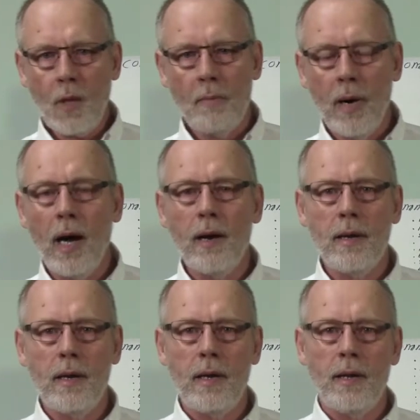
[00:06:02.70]
But
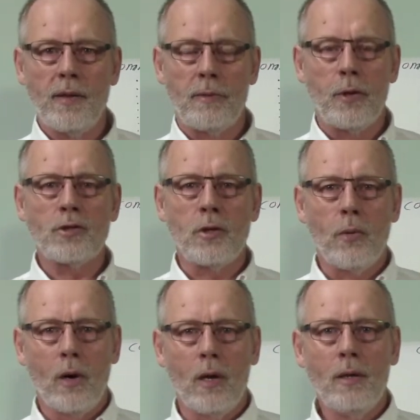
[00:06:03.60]
in the commercial
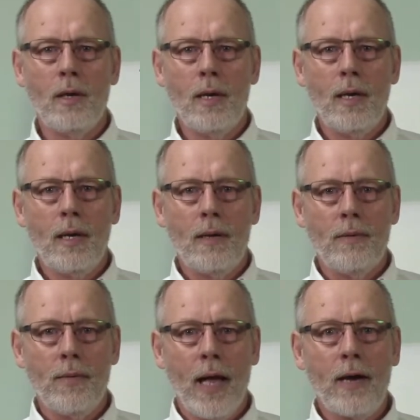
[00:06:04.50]
world,
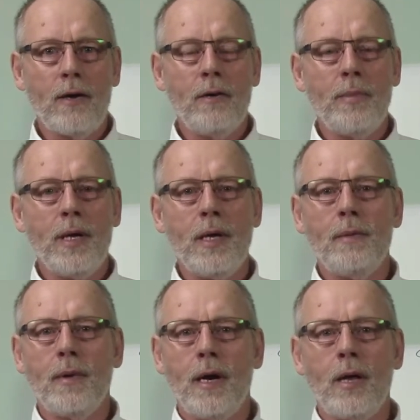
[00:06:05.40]
that could be
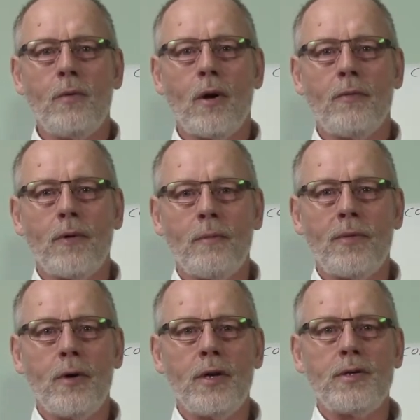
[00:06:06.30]
anywhere from
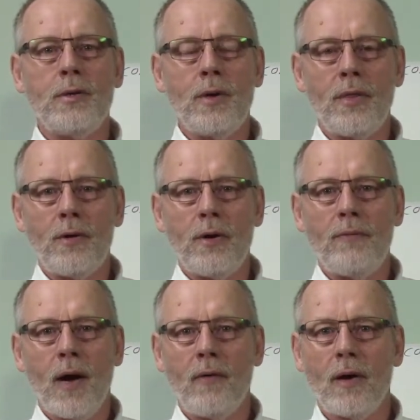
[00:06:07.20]
32 to
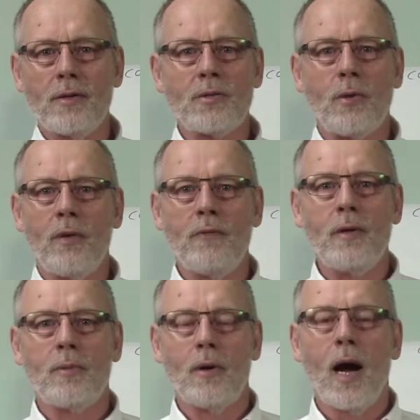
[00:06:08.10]
3,500 square
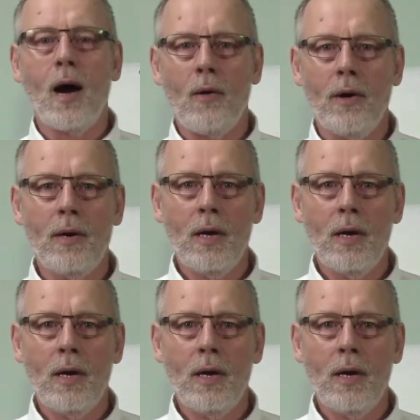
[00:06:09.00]
feet per hour.